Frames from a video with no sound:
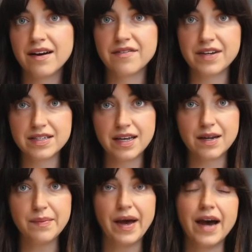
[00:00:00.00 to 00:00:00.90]
our friends Hannah
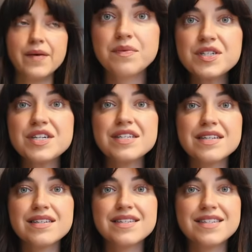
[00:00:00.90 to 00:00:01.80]
and Pat, which is
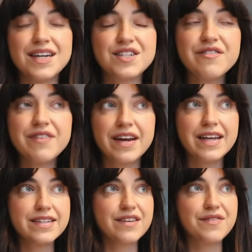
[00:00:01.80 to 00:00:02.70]
such a fun
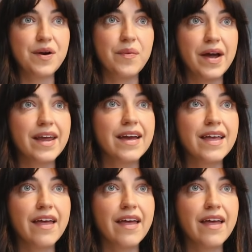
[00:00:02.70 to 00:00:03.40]
idea for a wedding,